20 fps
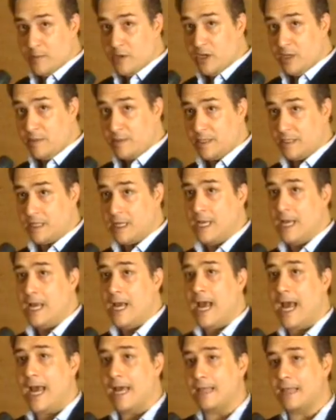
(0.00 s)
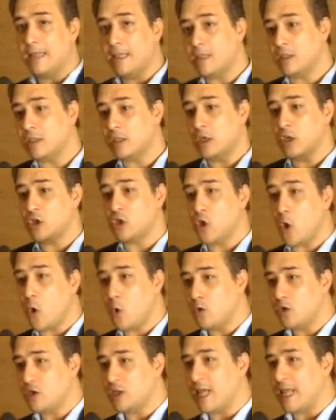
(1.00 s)
the pyramid. And this
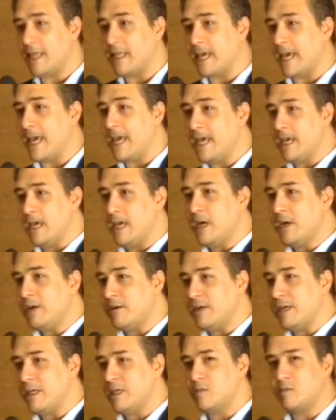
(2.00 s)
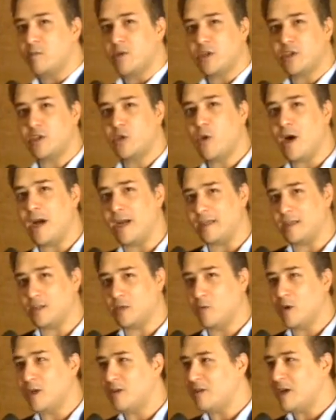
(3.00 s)
shows that the king here is buried
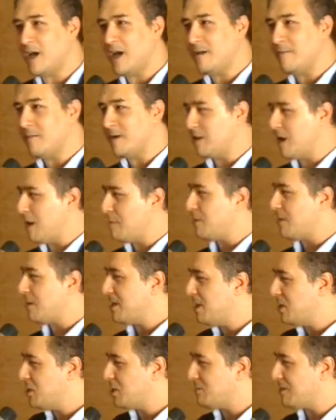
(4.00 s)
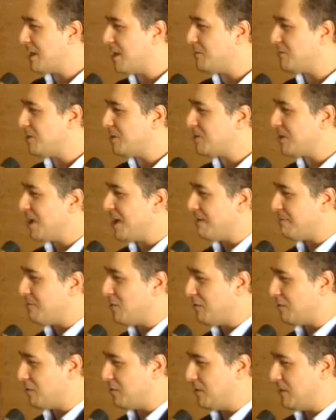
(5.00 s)
twice, one time in Upper Egypt and one time
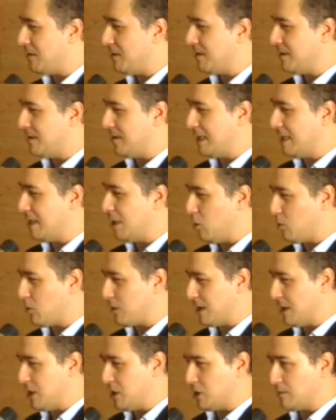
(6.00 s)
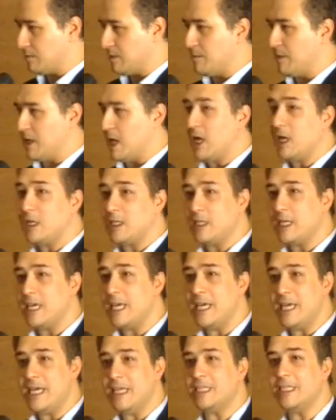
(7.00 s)
in Lower Egypt, because
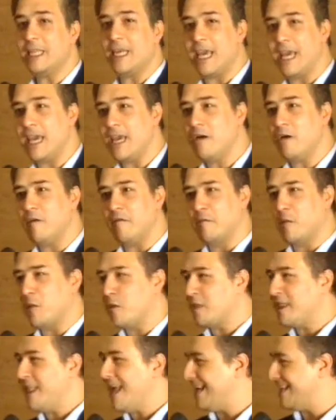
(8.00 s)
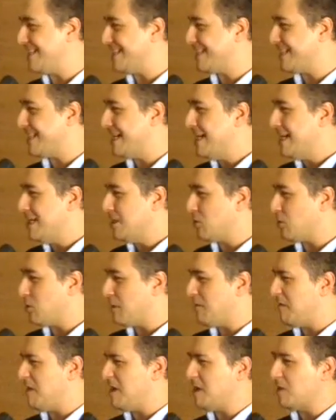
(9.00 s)
he is the king of both lands. So
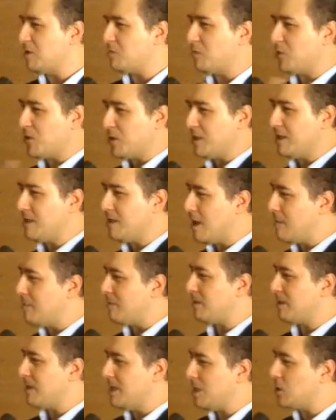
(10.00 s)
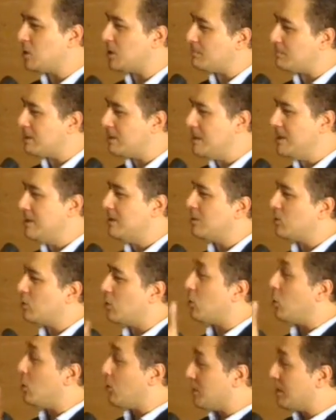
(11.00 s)
if he is buried in Upper Egypt,
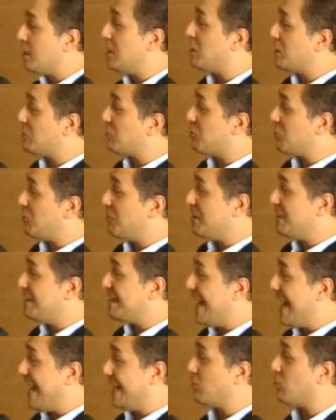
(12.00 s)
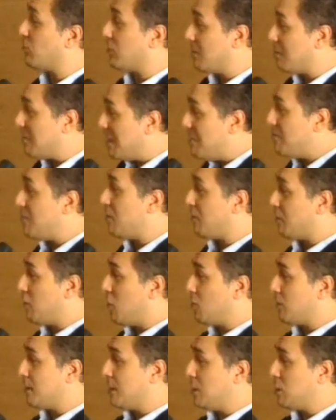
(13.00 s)
so Lower Egypt will be sad, or the people of
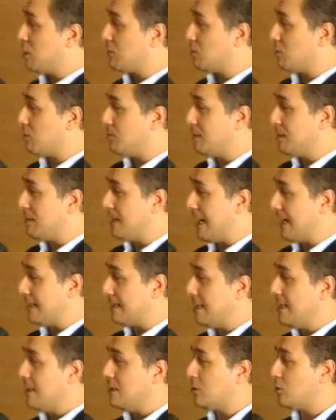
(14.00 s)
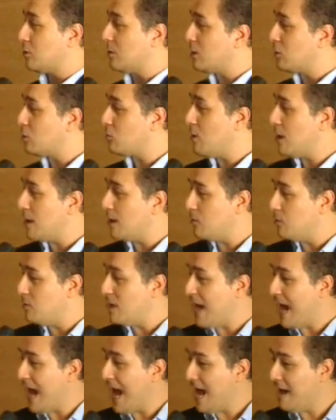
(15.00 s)
Lower Egypt will be sad. So that's why
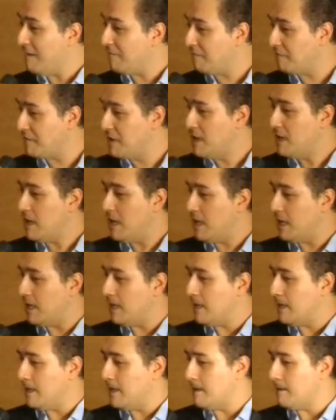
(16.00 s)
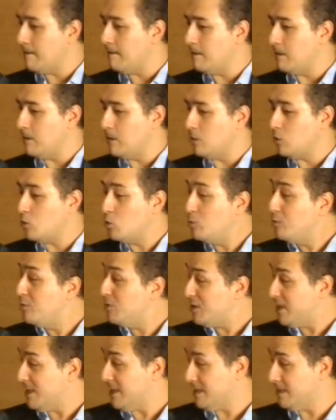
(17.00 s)
we have the 2
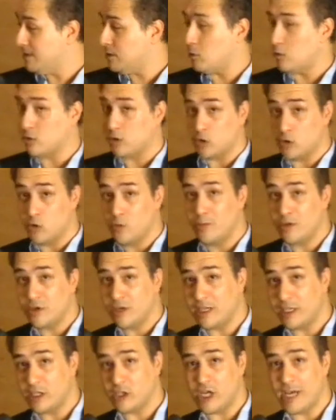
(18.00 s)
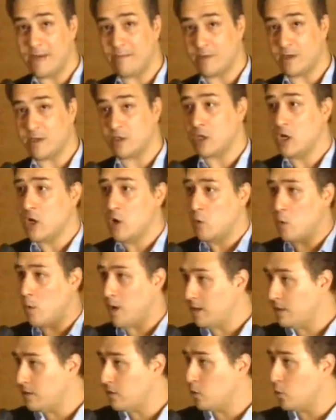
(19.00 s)
burials or the 2 burial chambers,
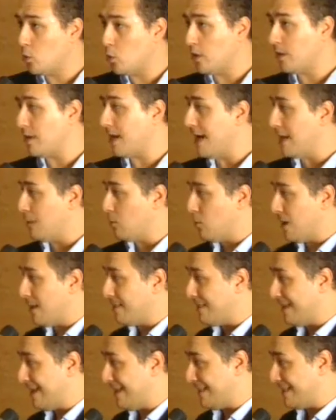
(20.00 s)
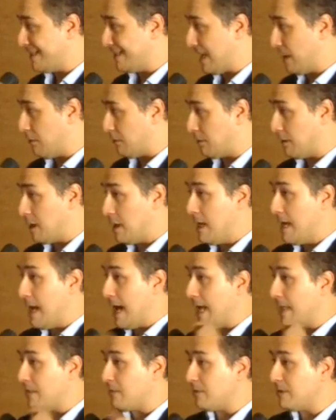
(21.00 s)
one in the north and one in the south.
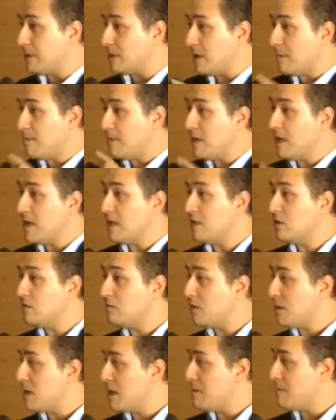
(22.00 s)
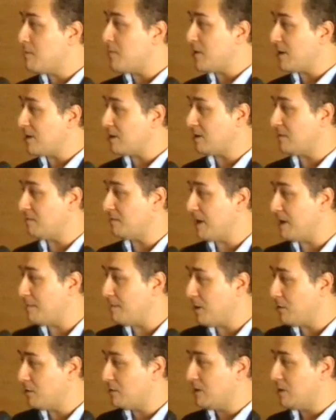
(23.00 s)
And there is something is very impressive
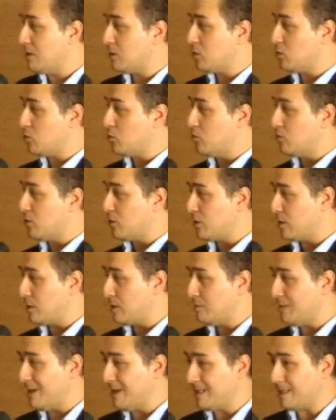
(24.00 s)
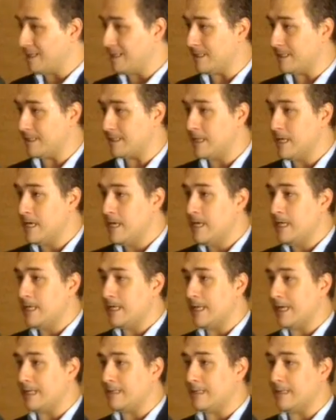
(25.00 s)
about these 2 burial places,
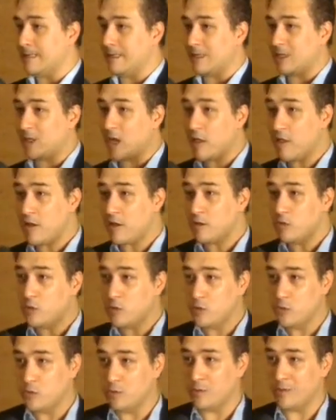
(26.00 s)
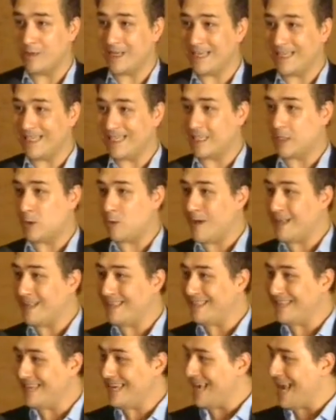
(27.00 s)
that the southern tomb is
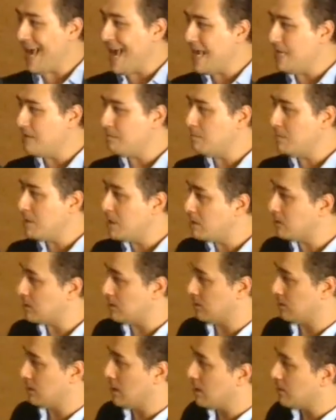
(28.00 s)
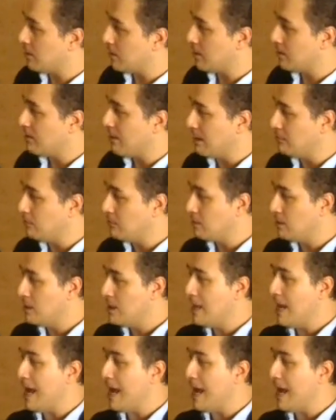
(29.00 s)
28 meters under the ground,